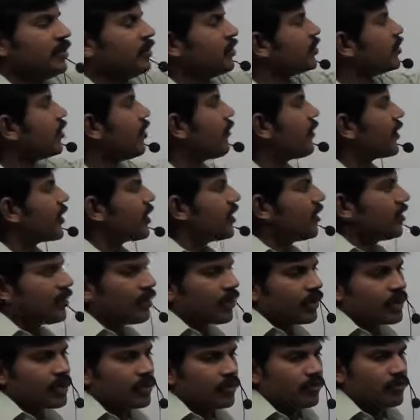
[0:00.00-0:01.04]
So for the
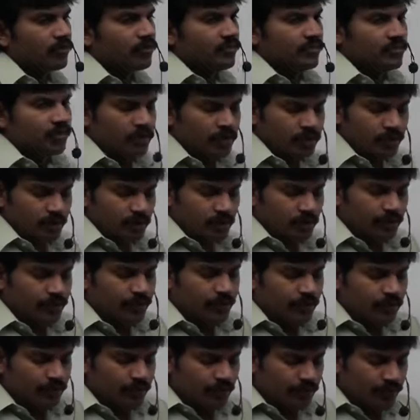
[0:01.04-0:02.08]
interview room, if
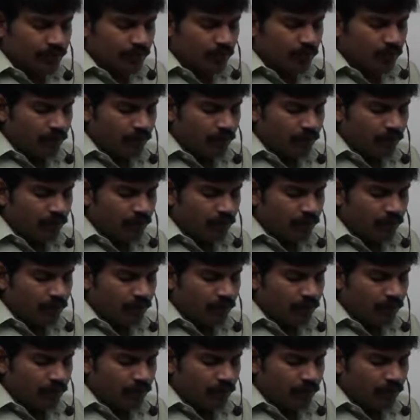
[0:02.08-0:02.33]
you